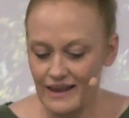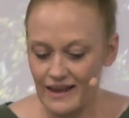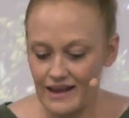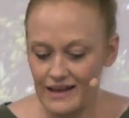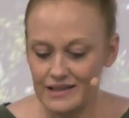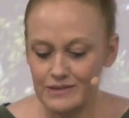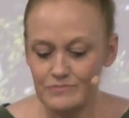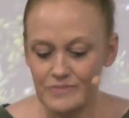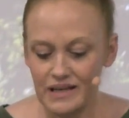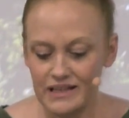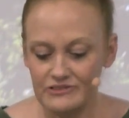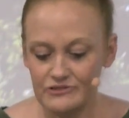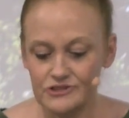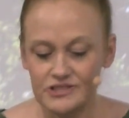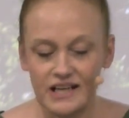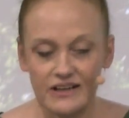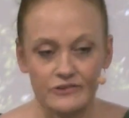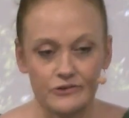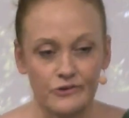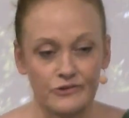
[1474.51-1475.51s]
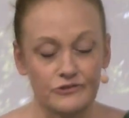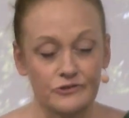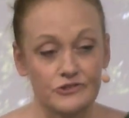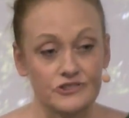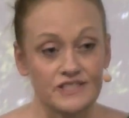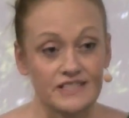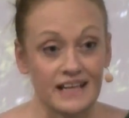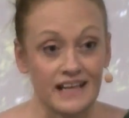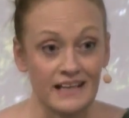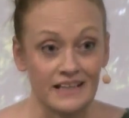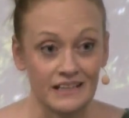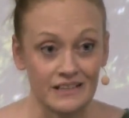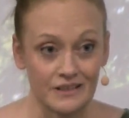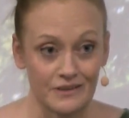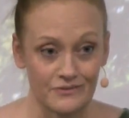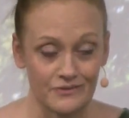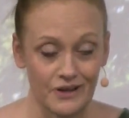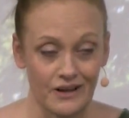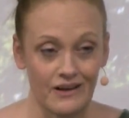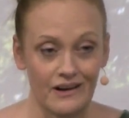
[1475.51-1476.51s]
and he made her doubt her understanding
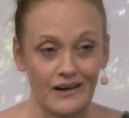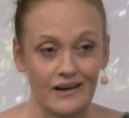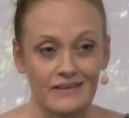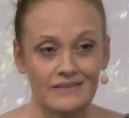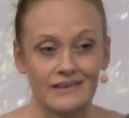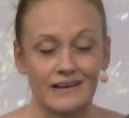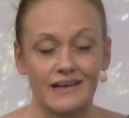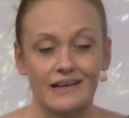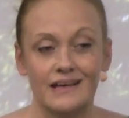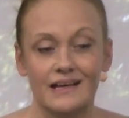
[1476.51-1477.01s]
of God,